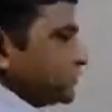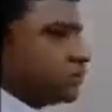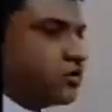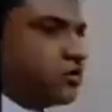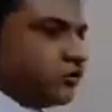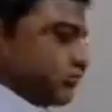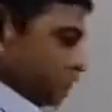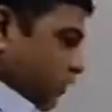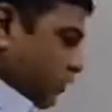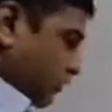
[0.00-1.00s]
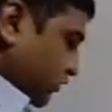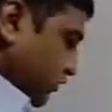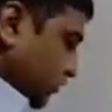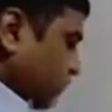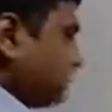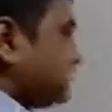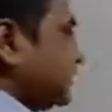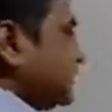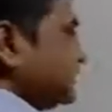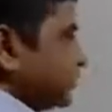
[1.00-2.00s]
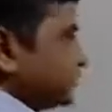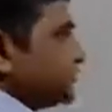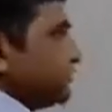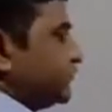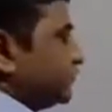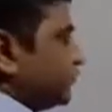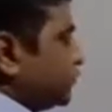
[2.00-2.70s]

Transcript: jot down all the common multiples of